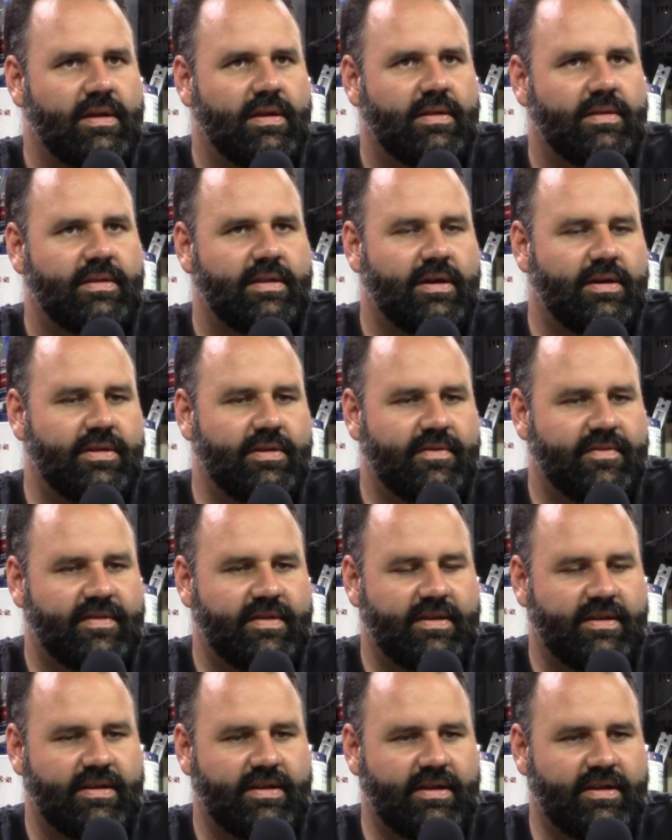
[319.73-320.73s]
No, there's
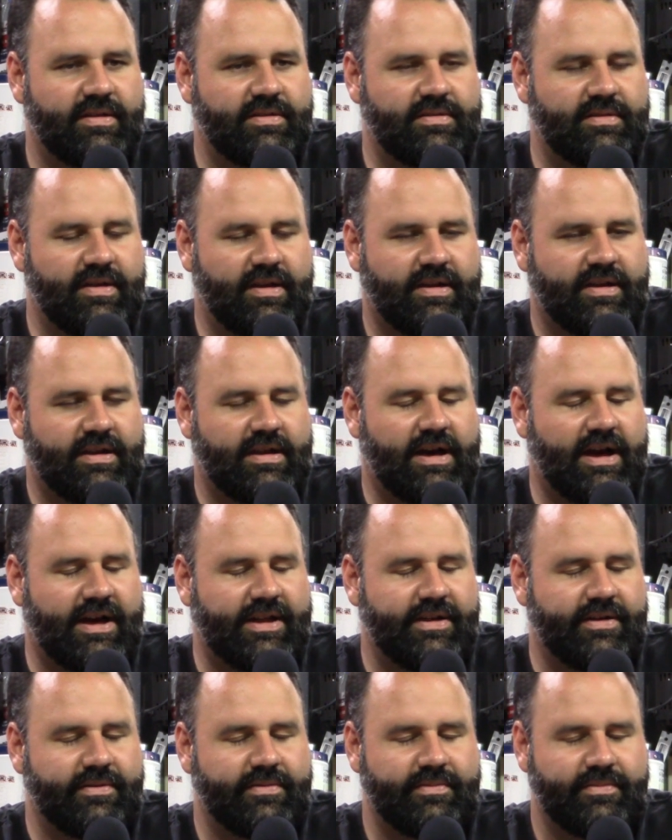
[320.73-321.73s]
a Cotto.